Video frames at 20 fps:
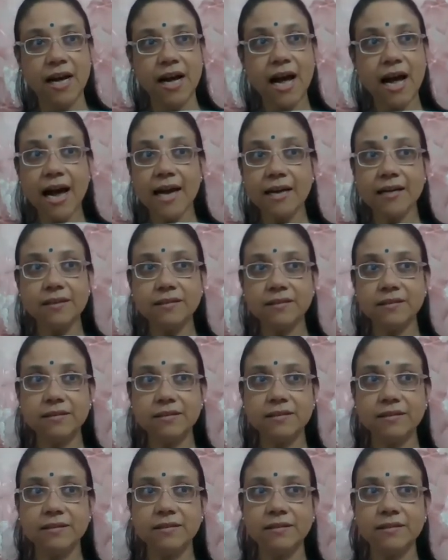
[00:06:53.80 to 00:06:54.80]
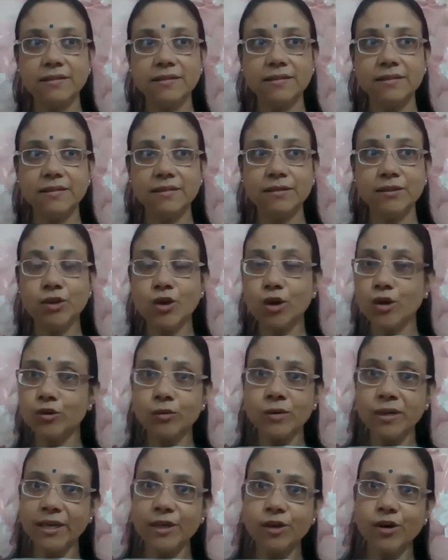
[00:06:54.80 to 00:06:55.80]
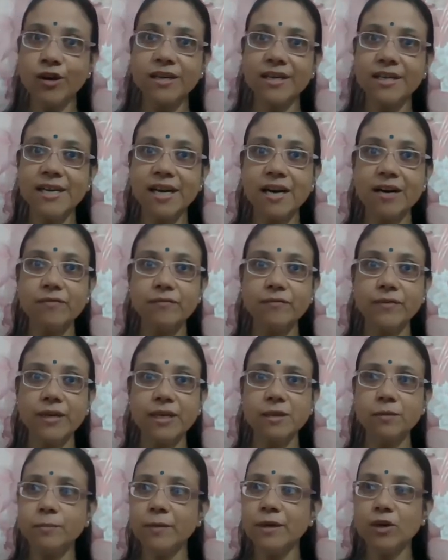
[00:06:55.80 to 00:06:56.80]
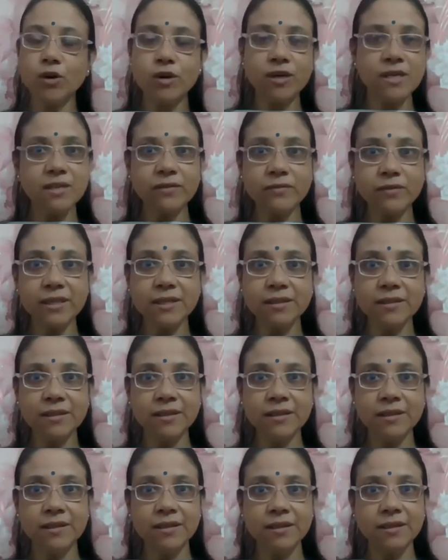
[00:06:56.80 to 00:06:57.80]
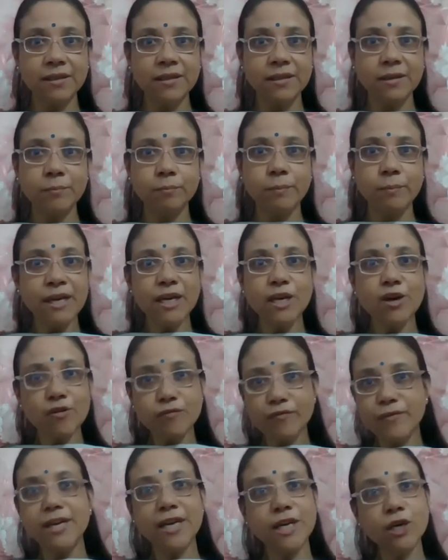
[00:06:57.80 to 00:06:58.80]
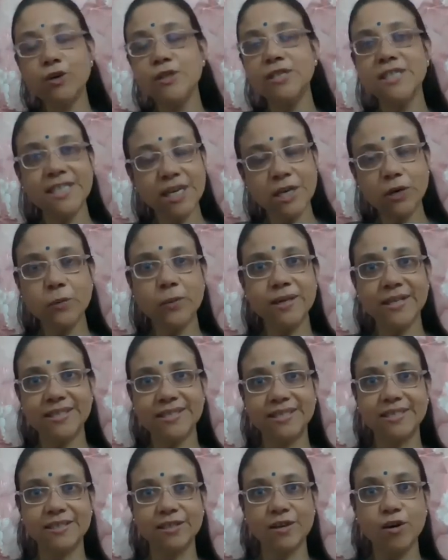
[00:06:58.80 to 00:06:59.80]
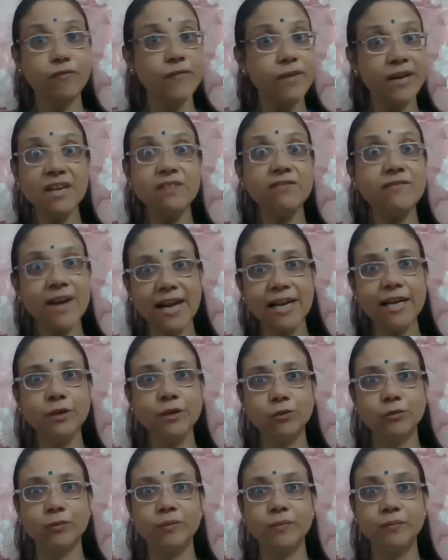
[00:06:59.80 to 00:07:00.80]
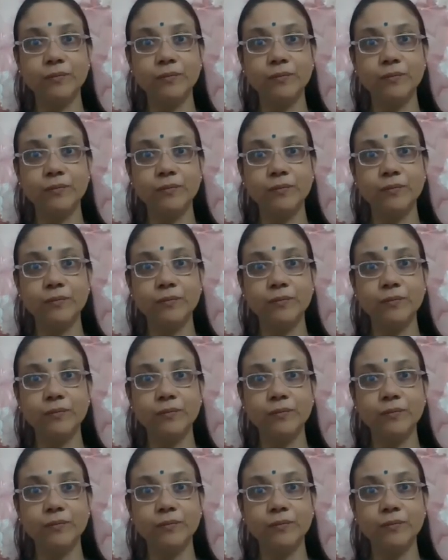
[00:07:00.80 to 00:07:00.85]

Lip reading: And not only not enough, it may not even be of any consequence, of any value,